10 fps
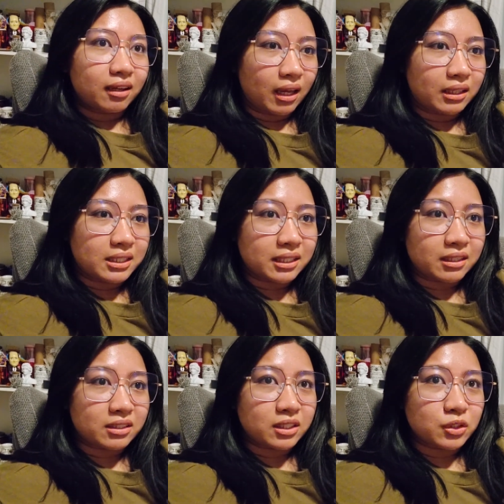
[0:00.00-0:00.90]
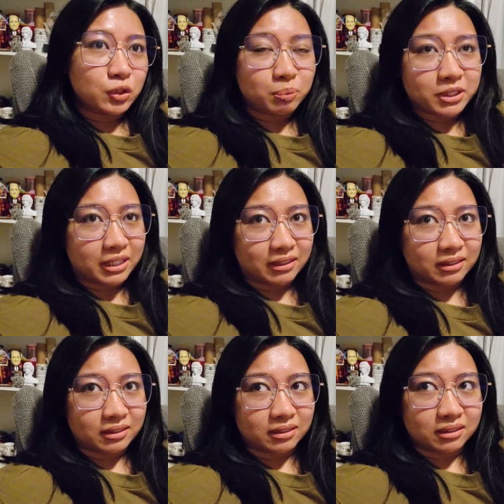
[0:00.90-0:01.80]
And he's like super
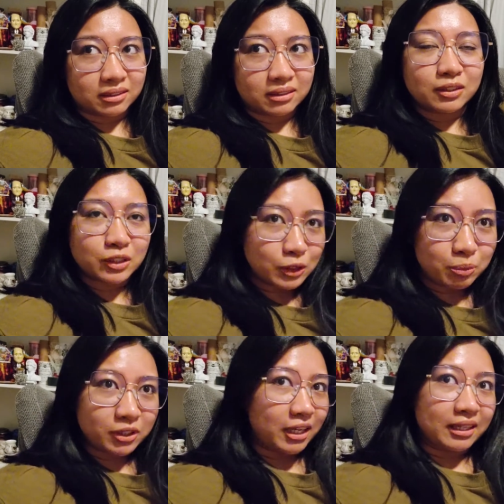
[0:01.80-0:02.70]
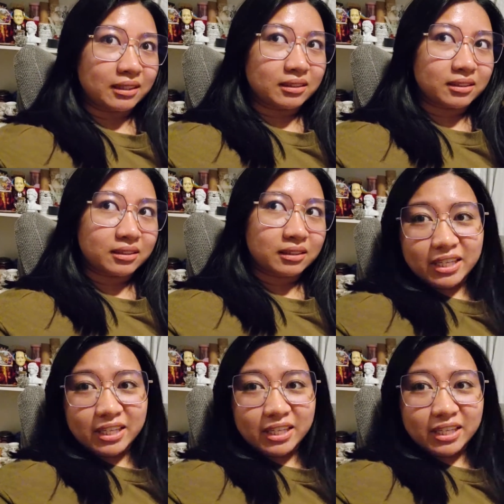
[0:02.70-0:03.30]
talented, he's super nice.